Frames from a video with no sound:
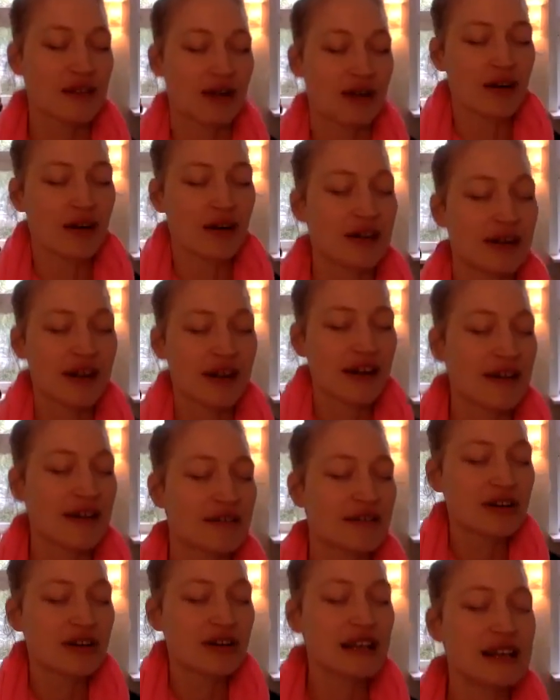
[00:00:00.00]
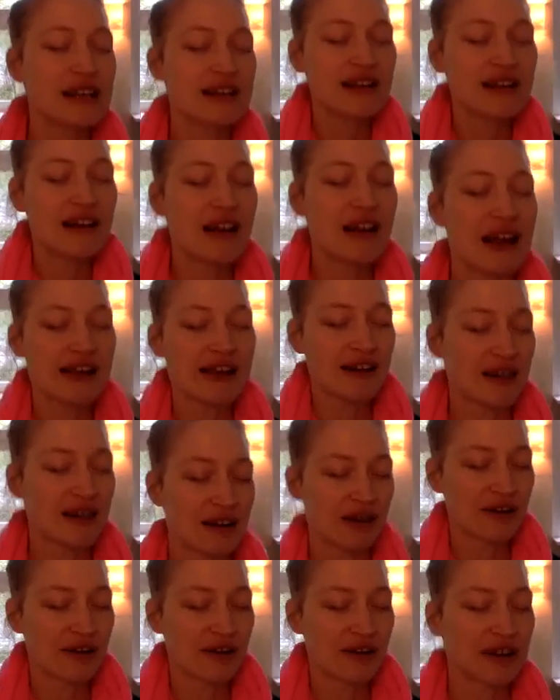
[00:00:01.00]
on every layer,
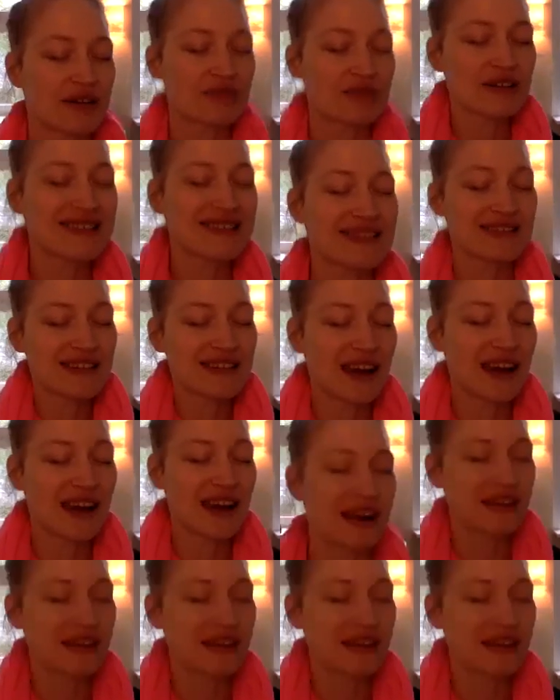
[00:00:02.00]
on every side,